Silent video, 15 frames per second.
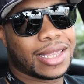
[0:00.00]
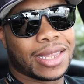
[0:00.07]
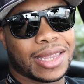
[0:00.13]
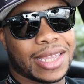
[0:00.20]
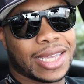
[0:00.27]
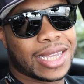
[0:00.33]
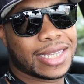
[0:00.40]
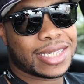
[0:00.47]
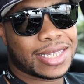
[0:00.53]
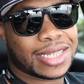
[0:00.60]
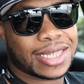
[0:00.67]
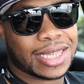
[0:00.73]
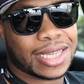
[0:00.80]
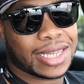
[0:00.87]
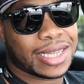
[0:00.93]

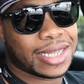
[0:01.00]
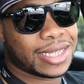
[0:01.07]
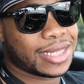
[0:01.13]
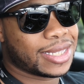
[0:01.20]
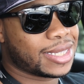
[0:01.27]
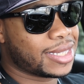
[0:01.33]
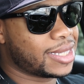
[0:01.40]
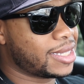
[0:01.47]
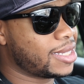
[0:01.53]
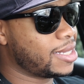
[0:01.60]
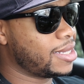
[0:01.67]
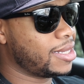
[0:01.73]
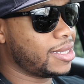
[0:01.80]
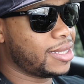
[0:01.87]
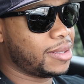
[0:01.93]
this
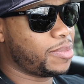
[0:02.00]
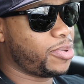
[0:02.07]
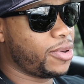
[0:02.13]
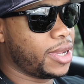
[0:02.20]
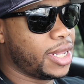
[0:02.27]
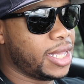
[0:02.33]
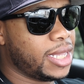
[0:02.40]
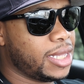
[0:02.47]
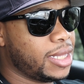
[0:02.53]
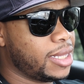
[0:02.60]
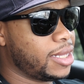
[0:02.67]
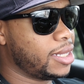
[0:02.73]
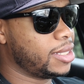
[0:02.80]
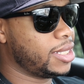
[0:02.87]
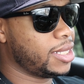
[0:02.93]
is pretty
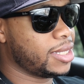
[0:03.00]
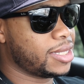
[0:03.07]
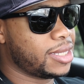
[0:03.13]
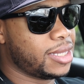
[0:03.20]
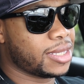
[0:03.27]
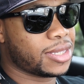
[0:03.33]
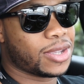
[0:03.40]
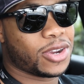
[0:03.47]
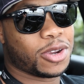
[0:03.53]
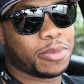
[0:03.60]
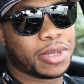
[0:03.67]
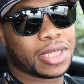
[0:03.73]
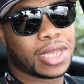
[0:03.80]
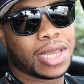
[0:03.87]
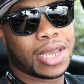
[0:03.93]
just
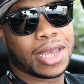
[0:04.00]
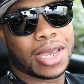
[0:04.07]
disturbing.